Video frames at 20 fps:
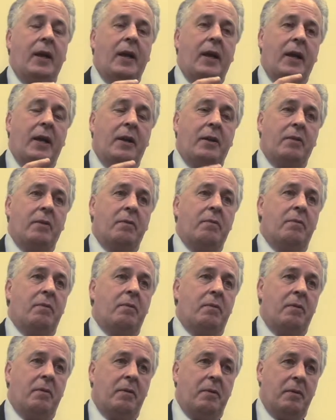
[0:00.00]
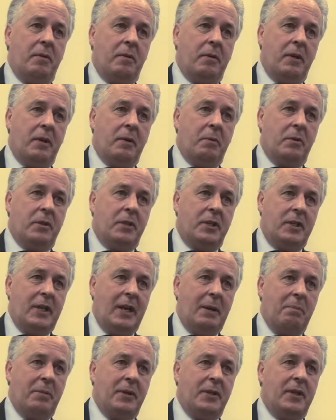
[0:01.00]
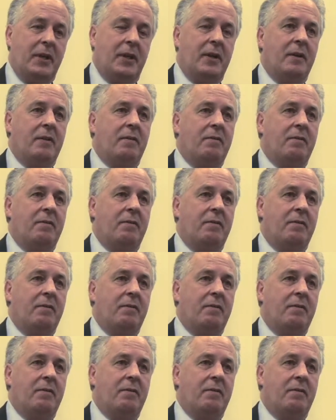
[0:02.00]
it was 10%